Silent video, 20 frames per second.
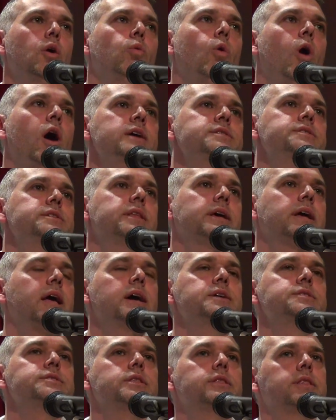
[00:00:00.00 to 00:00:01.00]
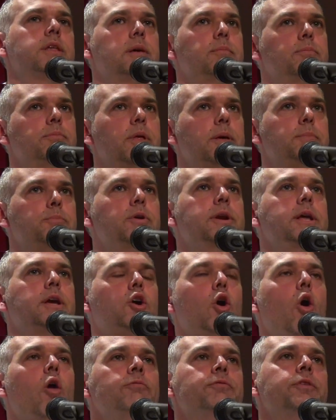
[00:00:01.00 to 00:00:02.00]
why is it the case that they're pretty
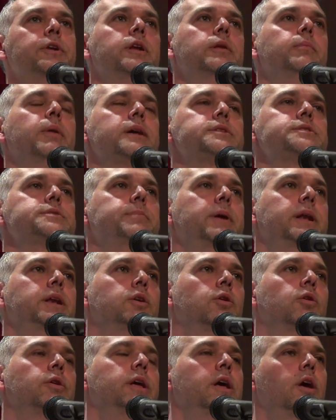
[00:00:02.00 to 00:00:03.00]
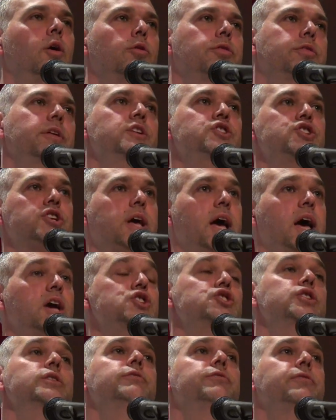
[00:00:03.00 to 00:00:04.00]
confident about spending on health,
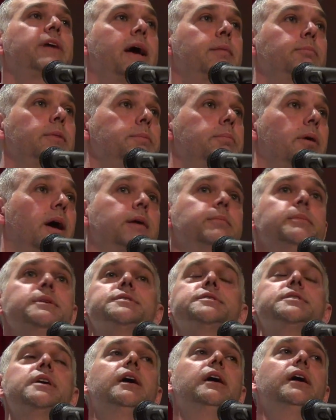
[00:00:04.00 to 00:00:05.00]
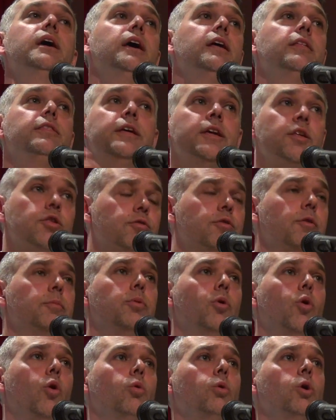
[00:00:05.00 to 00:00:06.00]
education, family payments, things
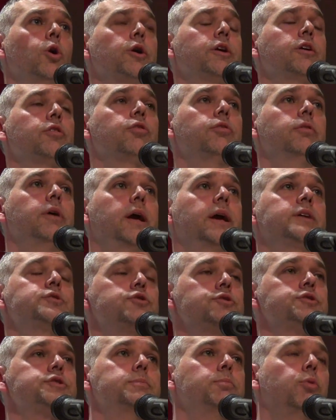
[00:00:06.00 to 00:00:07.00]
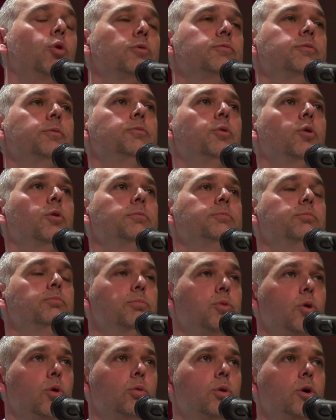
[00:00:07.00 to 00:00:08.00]
for poor workers, extra support for
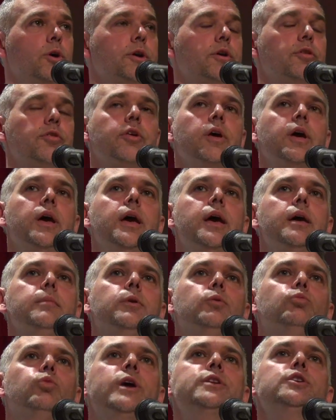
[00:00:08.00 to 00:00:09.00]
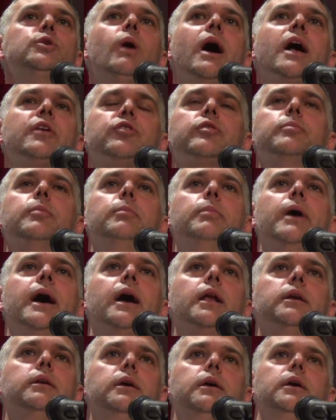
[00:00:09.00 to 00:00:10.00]
poor workers, but when you ask them
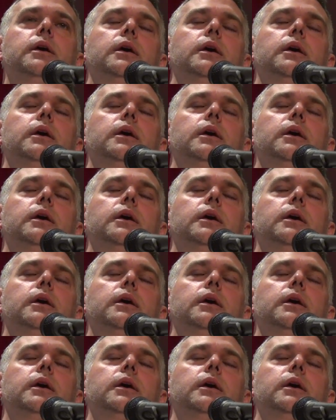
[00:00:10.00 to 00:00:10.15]
about